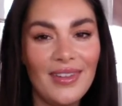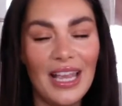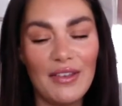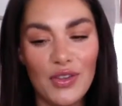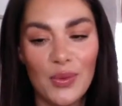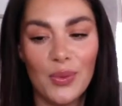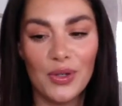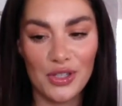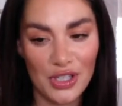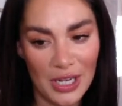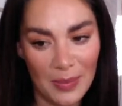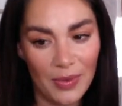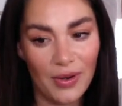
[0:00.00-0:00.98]
if you want a
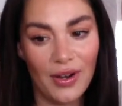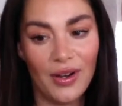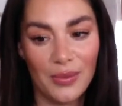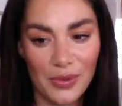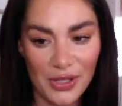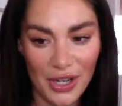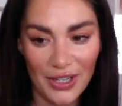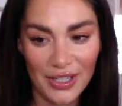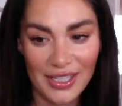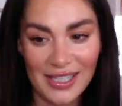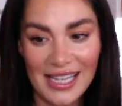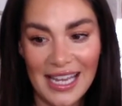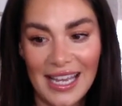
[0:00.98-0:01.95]
cheaper
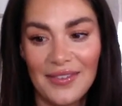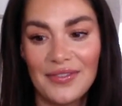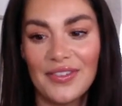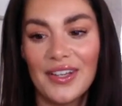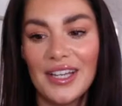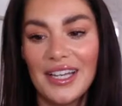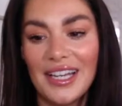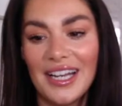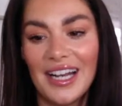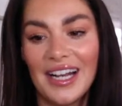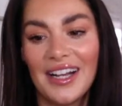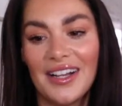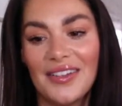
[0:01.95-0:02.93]
alternative.
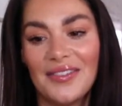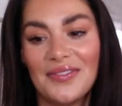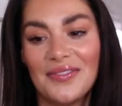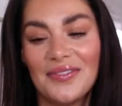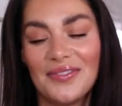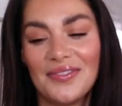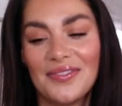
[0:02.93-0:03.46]
Oh,